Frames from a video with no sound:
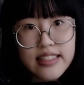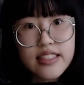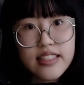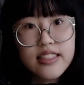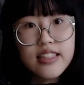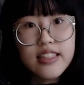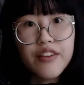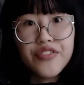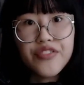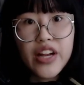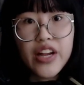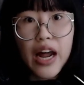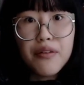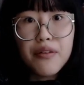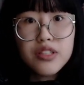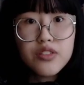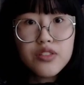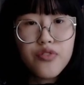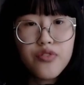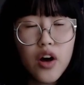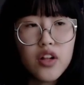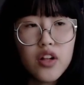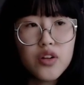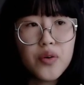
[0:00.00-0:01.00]
and stuff that I
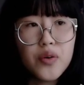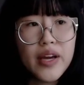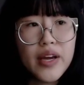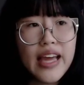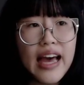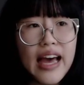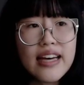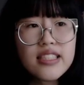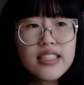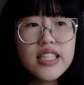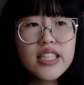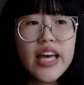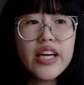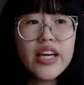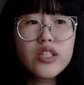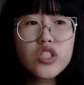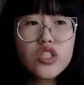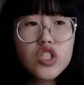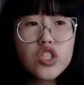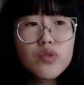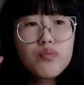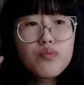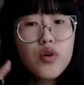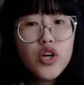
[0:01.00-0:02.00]
was following as like
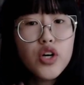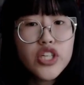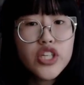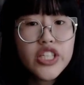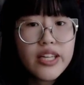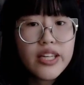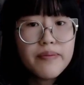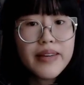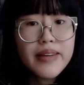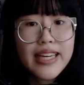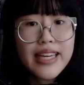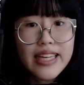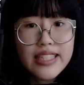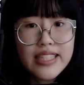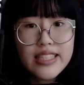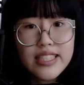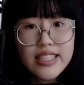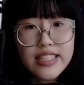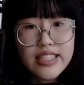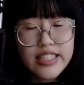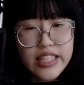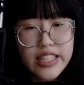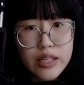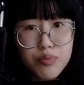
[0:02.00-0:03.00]
just pushing me
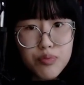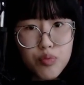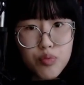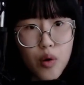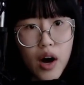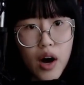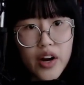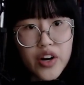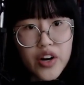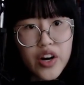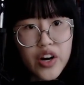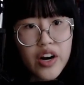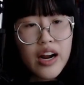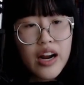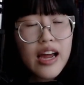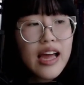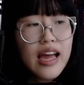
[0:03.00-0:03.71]
into deep water